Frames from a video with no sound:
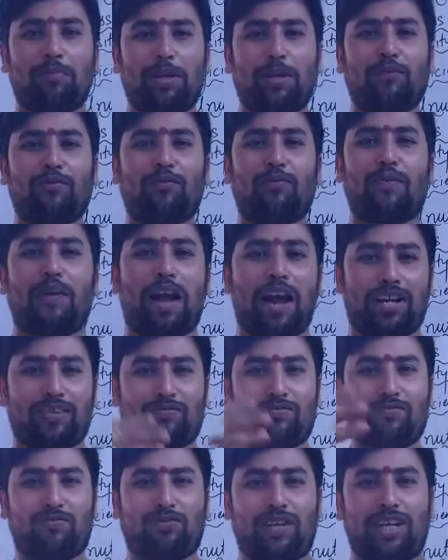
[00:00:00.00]
big
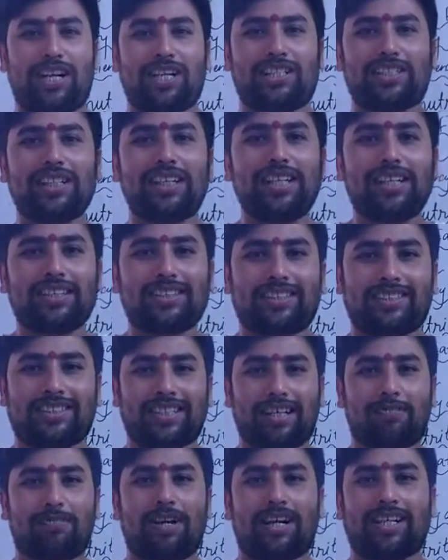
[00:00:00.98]
fat fat
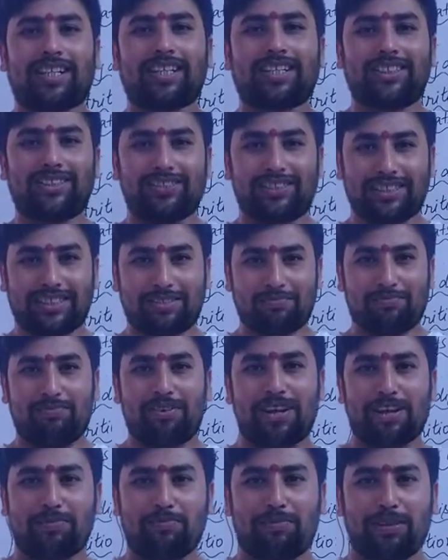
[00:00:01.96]
stomach you will see
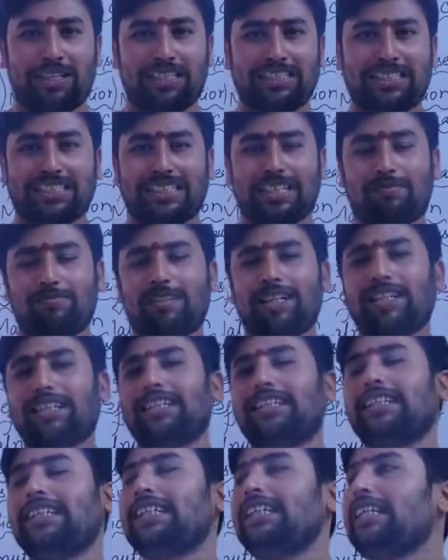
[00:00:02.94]
very big stomach
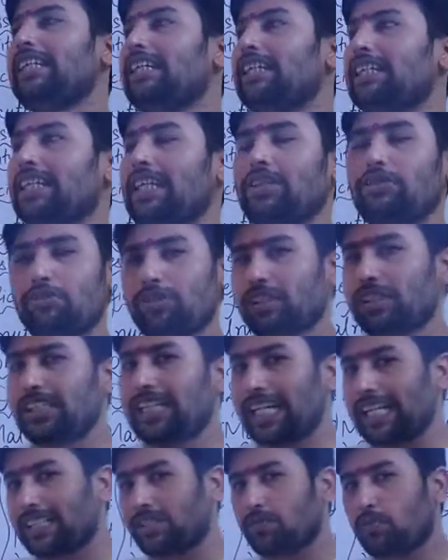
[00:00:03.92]
can you
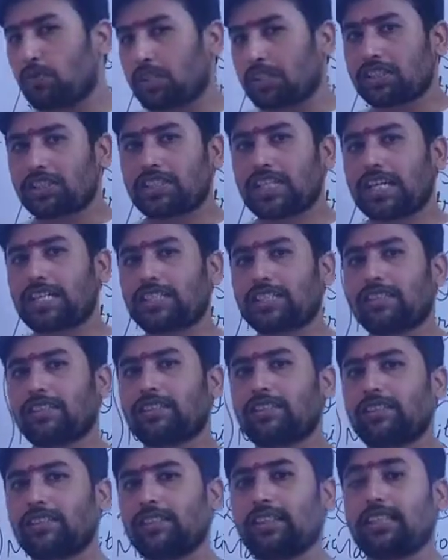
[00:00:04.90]
guess what is that
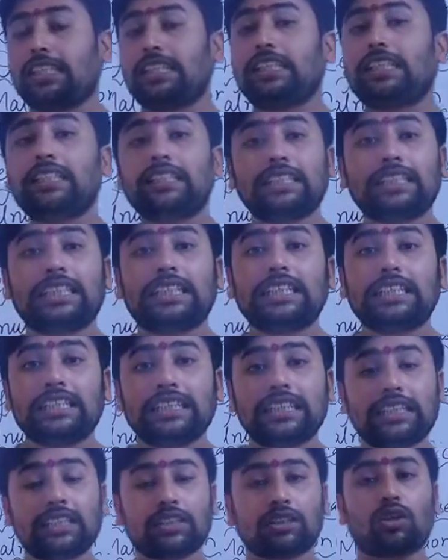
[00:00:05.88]
it is a
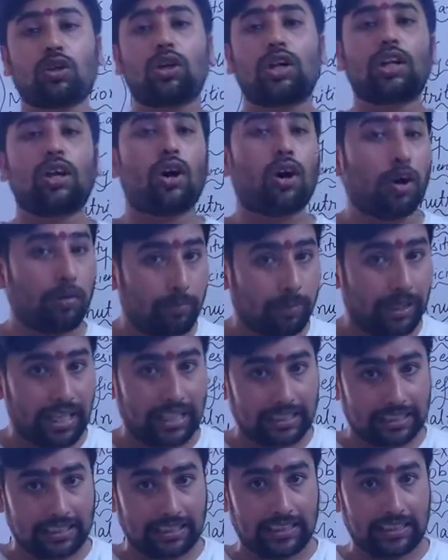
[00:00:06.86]
disease called
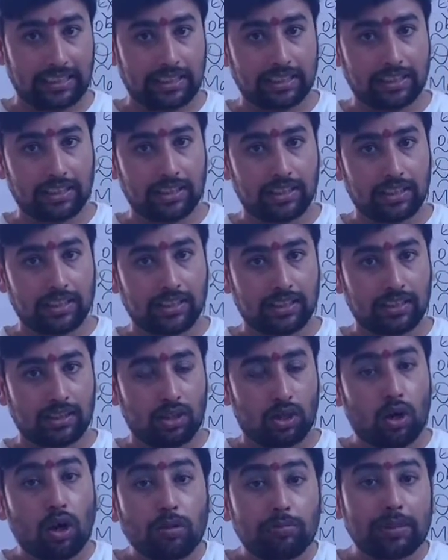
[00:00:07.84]
obesity
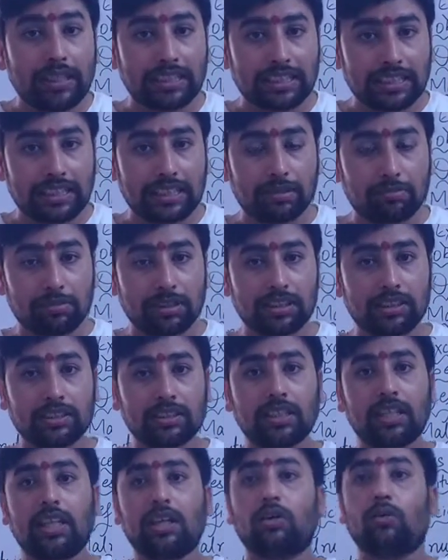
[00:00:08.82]
obesity means
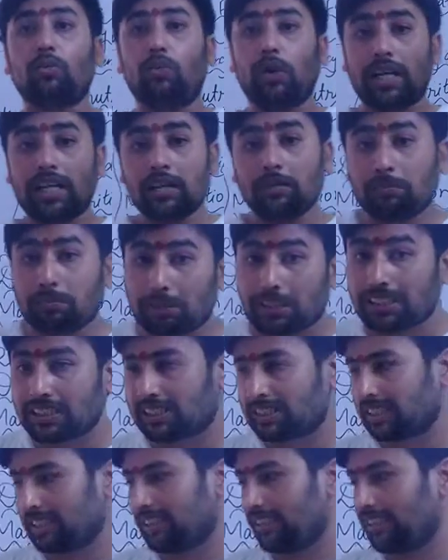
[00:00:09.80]
when a
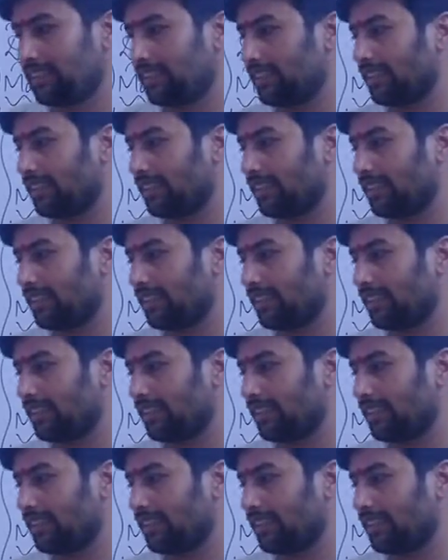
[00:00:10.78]
person